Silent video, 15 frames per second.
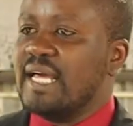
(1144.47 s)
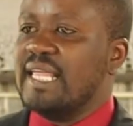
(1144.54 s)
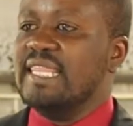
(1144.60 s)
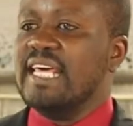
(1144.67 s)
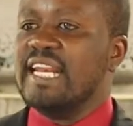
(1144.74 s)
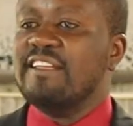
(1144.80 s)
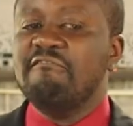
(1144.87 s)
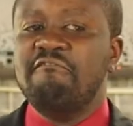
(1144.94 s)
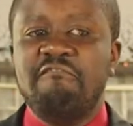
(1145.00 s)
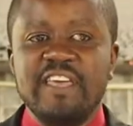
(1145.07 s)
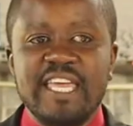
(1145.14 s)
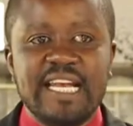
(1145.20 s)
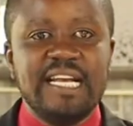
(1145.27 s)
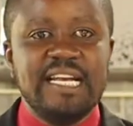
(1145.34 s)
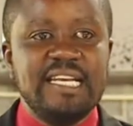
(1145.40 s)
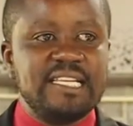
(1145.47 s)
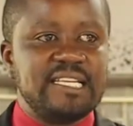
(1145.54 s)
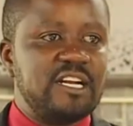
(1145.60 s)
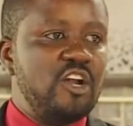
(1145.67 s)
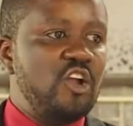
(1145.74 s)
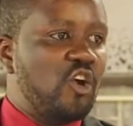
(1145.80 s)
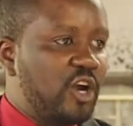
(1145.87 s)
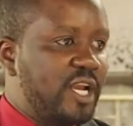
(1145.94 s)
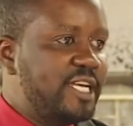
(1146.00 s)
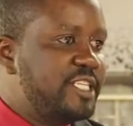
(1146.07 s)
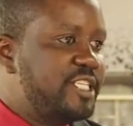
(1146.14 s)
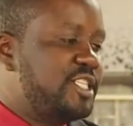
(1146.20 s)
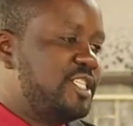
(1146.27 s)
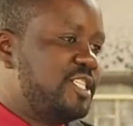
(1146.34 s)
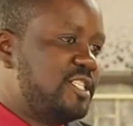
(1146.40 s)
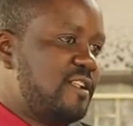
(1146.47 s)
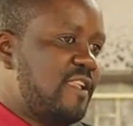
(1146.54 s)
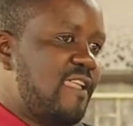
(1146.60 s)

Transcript: the revealed knowledge.